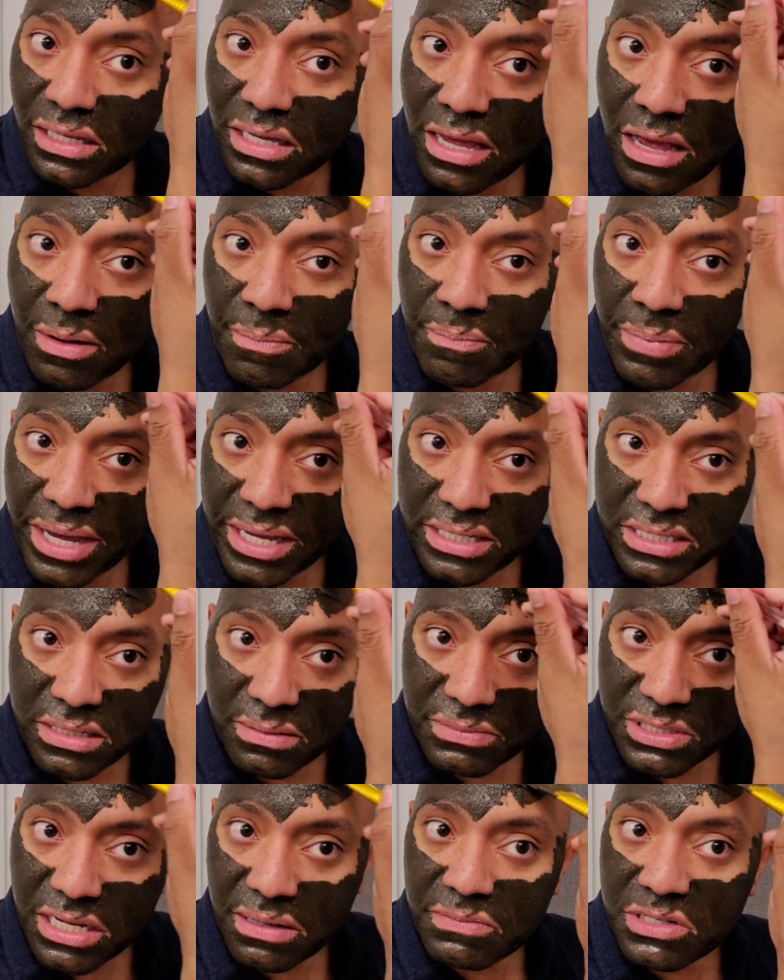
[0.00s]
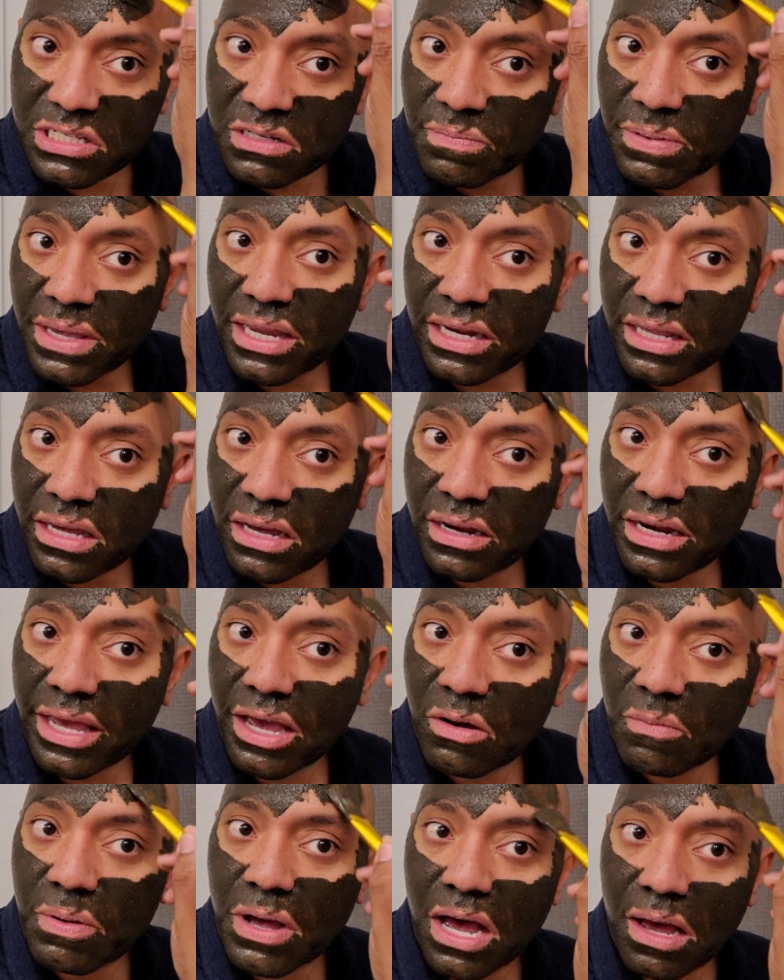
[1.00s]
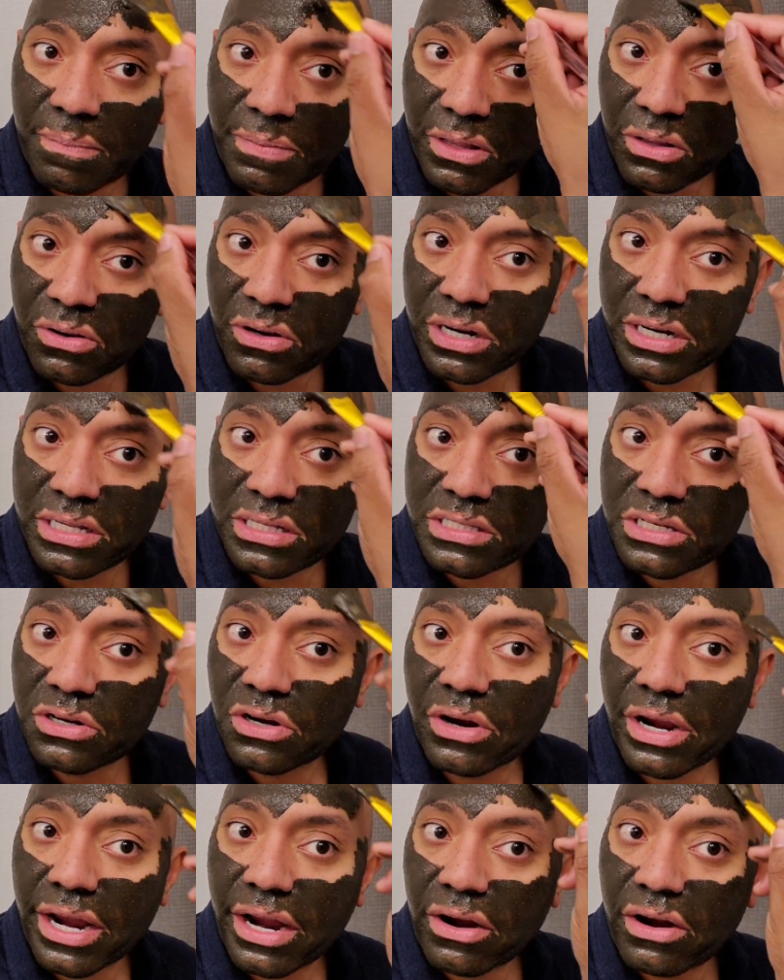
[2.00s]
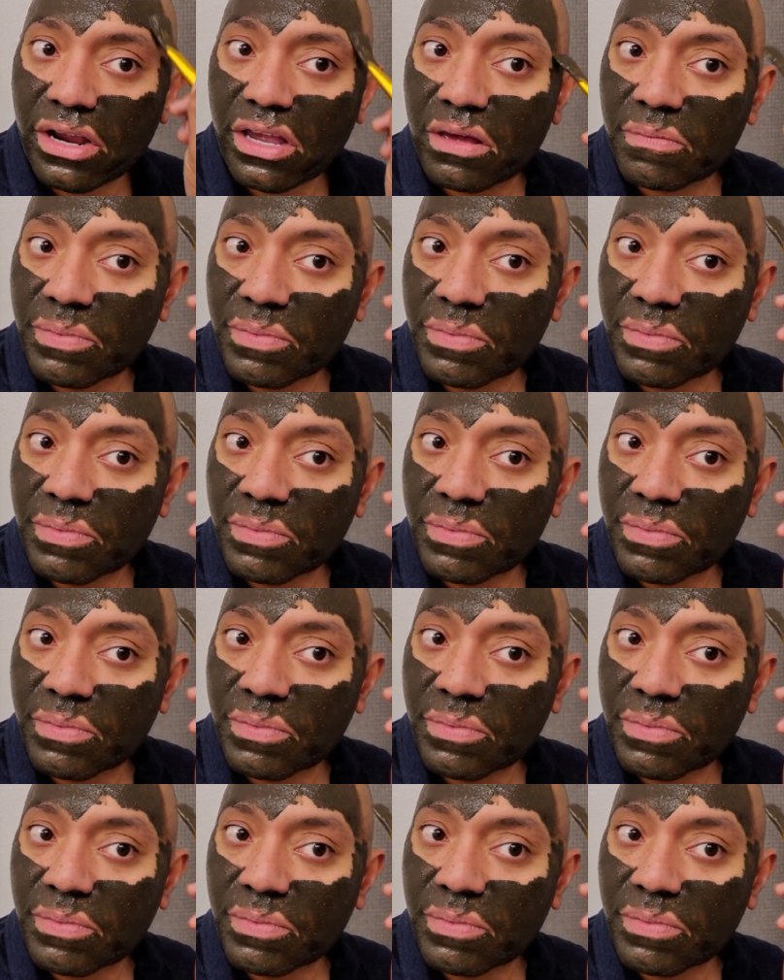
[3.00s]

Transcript: come by sometimes depending on how popular it is in your area,